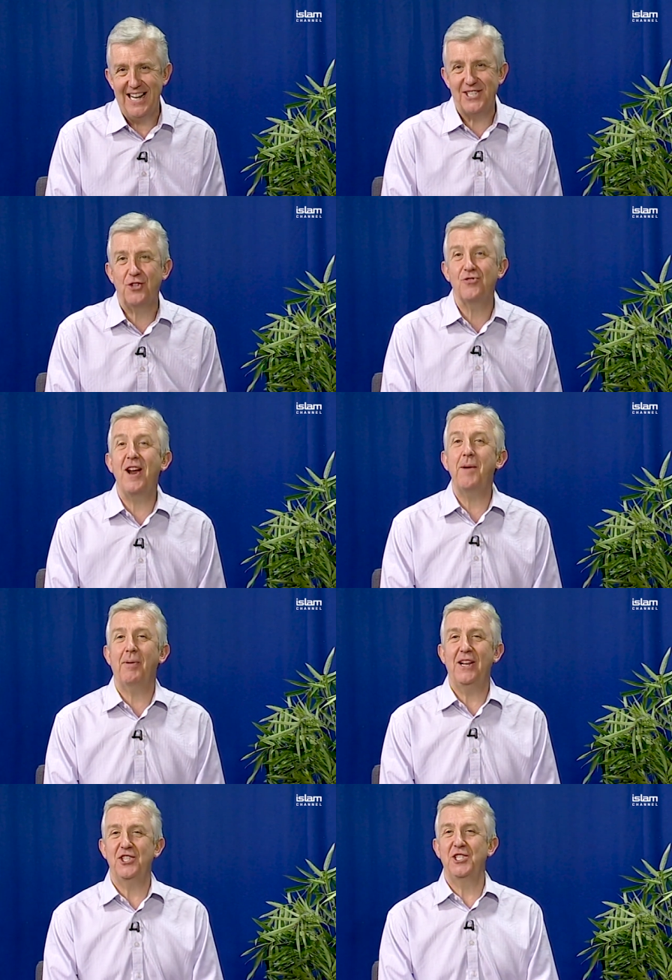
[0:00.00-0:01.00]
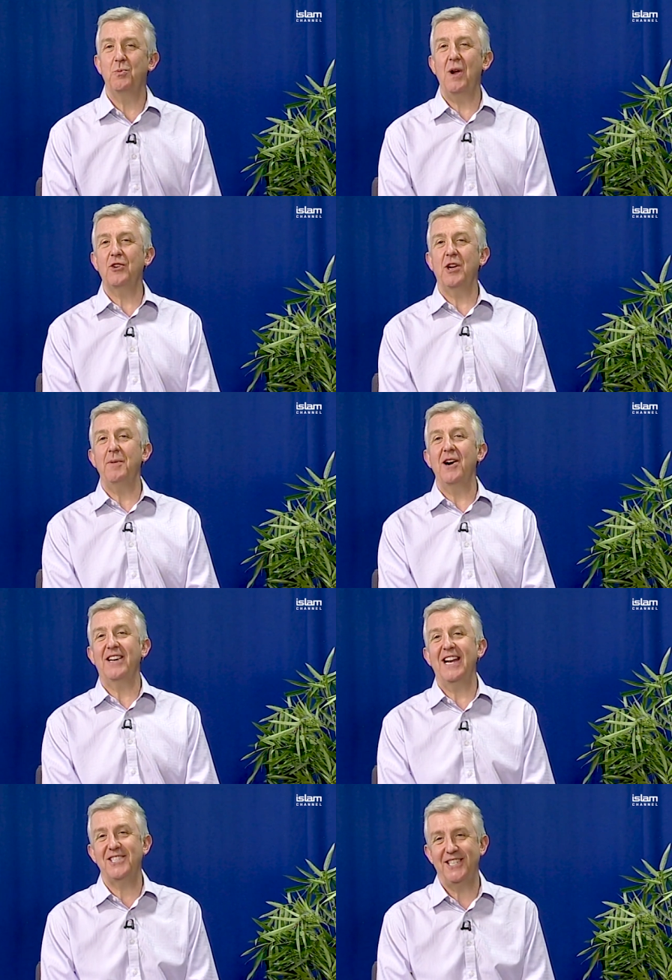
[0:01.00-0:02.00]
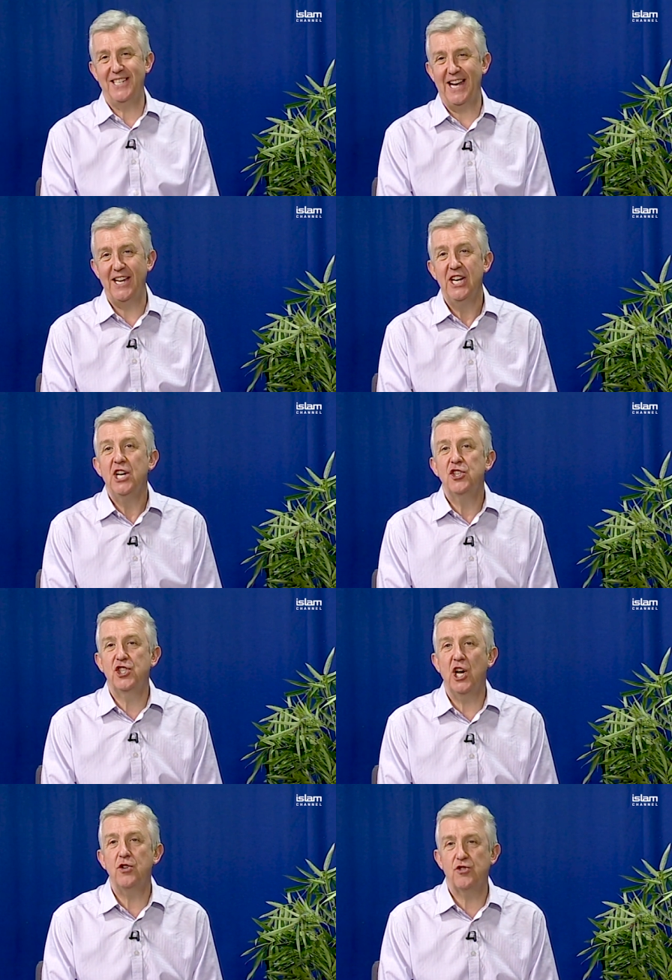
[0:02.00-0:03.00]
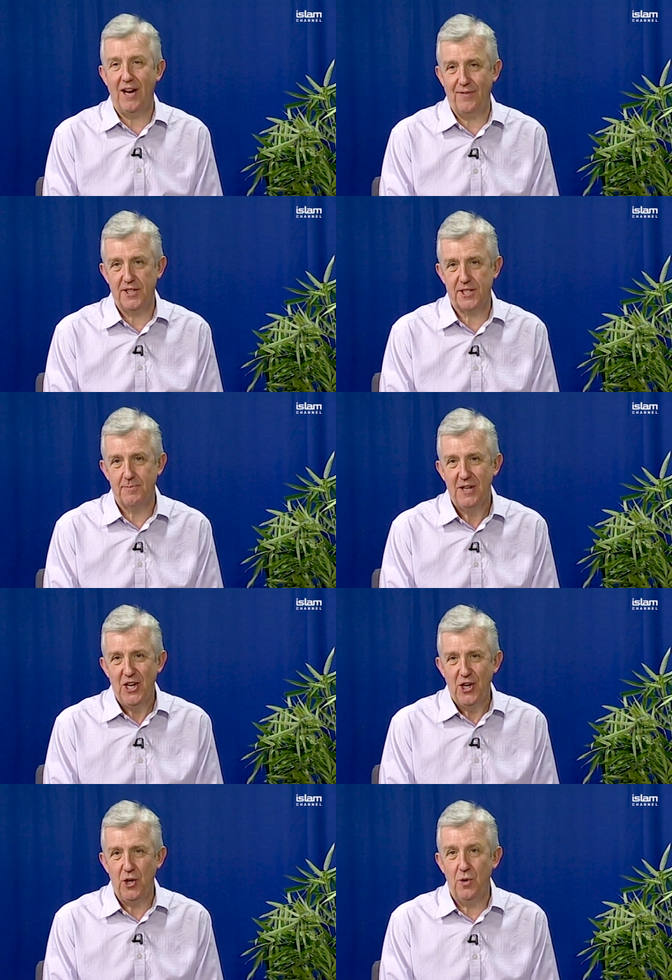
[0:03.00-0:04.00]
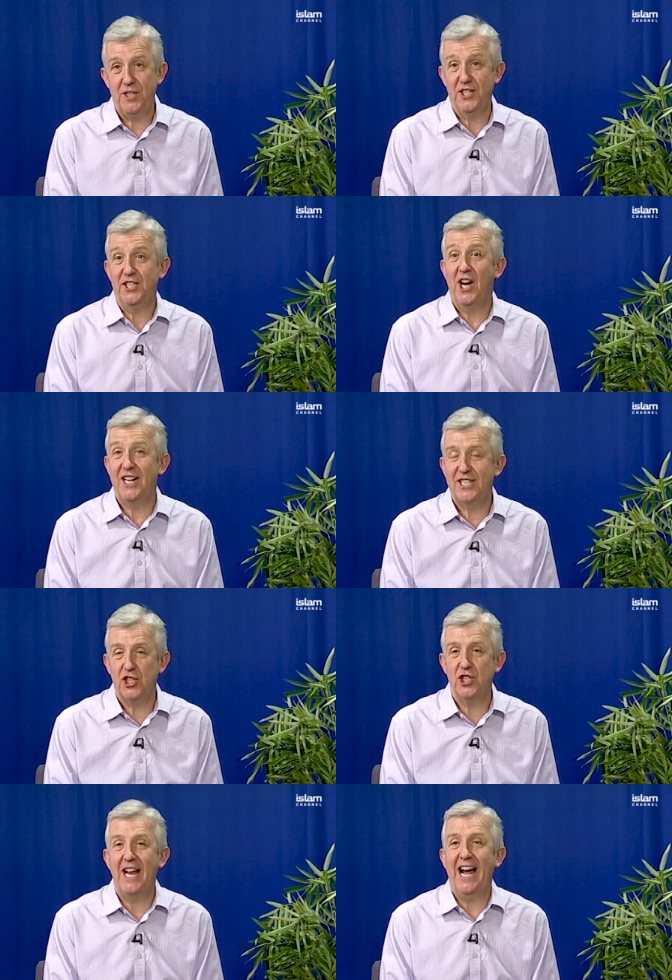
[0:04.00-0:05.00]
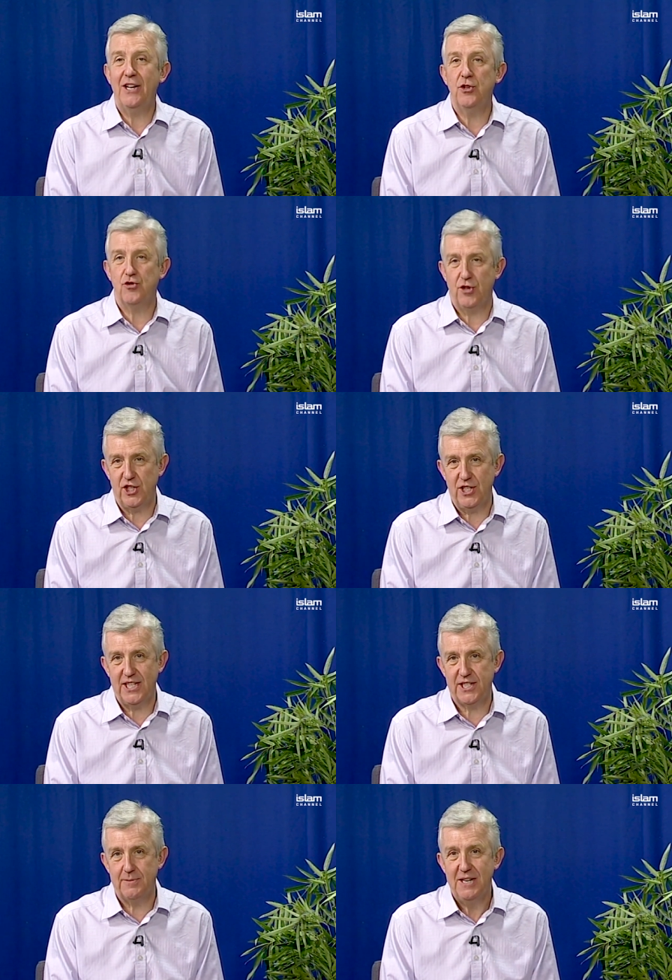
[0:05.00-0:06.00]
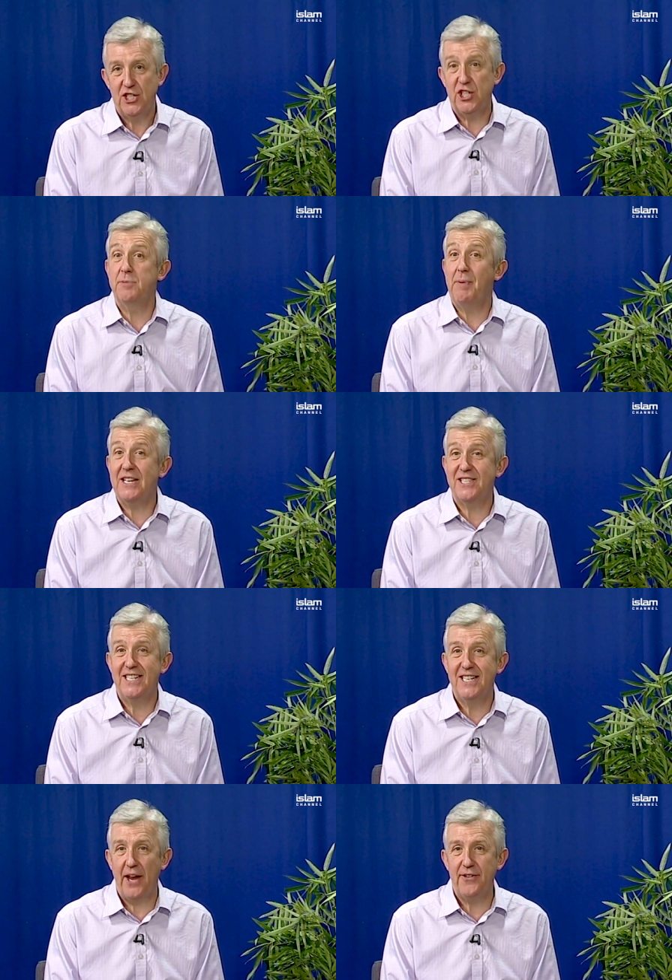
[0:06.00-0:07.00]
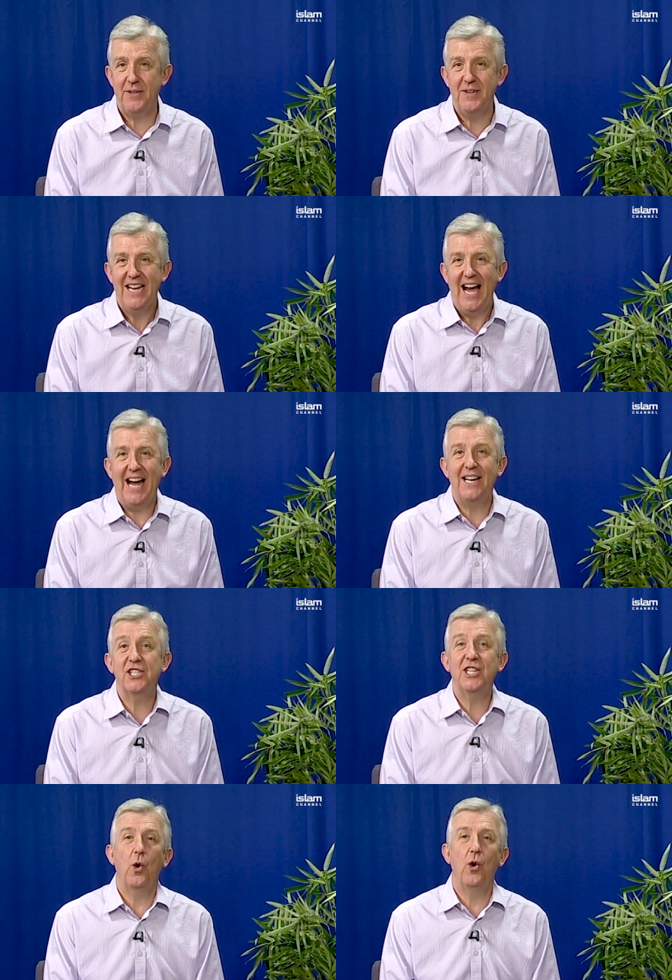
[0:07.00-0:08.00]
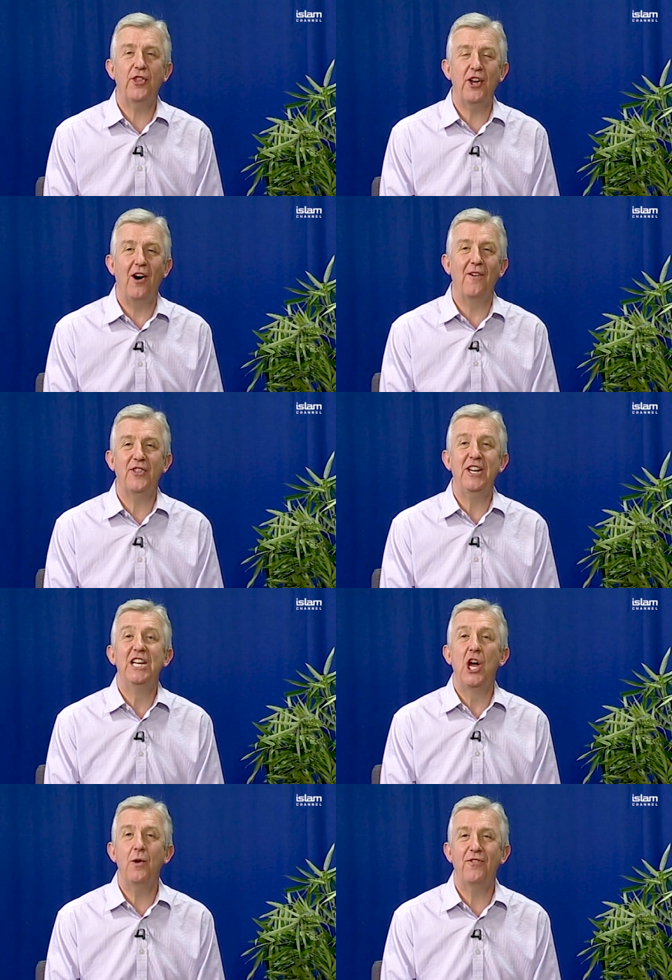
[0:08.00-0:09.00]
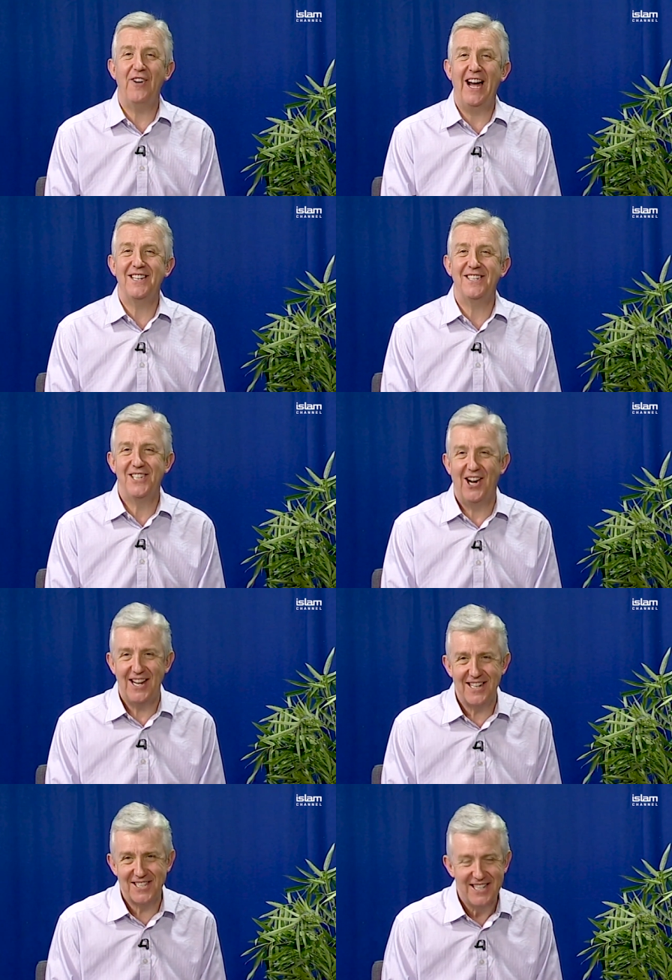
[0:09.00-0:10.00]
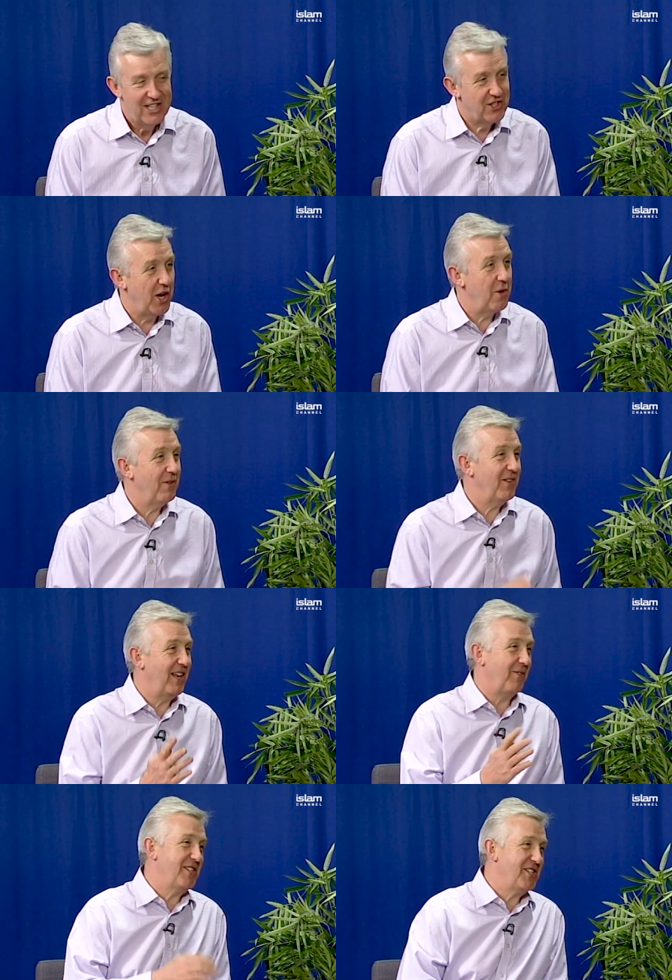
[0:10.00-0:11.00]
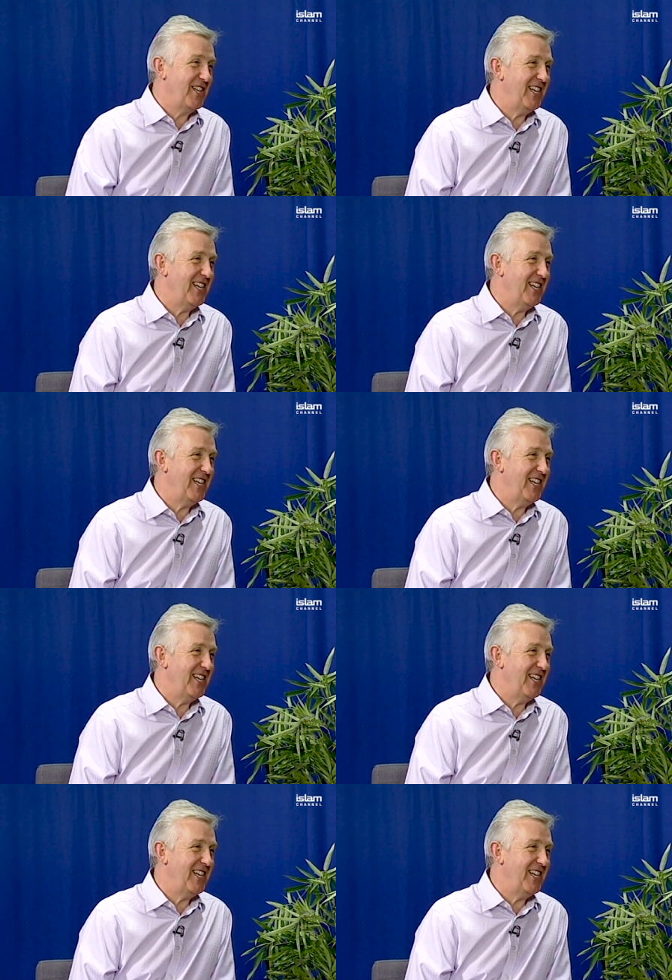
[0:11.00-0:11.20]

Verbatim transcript: It's a great pleasure to welcome our guest today, Jo Travers, who is a dietitian and nutritionist. She's based in London and is the author of The Low Fad Diet. Jo, lovely to